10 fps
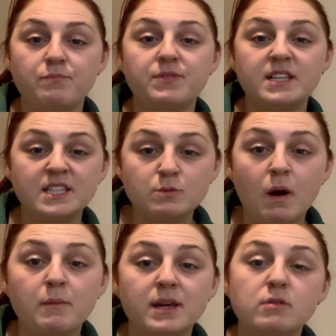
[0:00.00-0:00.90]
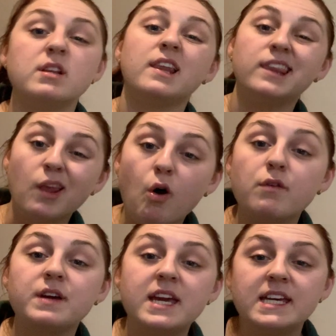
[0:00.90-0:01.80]
this is where we use a lot
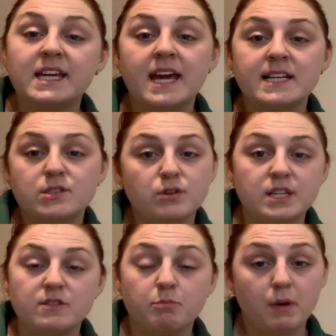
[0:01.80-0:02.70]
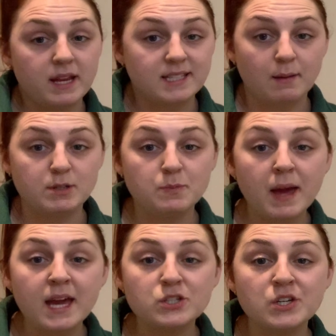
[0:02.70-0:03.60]
of key case studies of brain damage
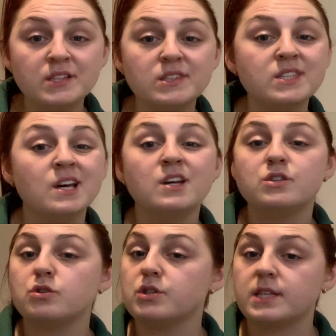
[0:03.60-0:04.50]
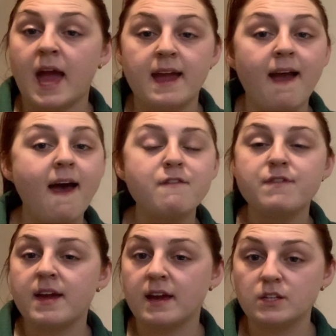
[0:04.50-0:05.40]
patients, such as KF,
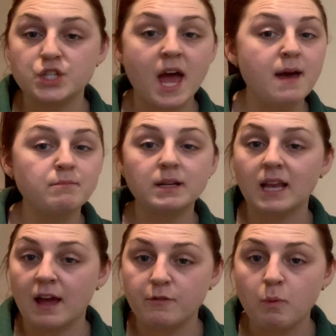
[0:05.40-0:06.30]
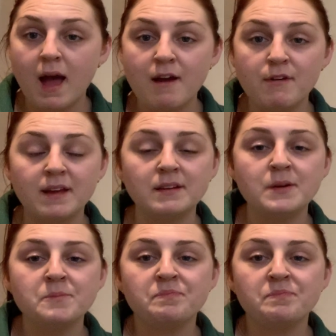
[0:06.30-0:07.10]
HM, Clive Waring,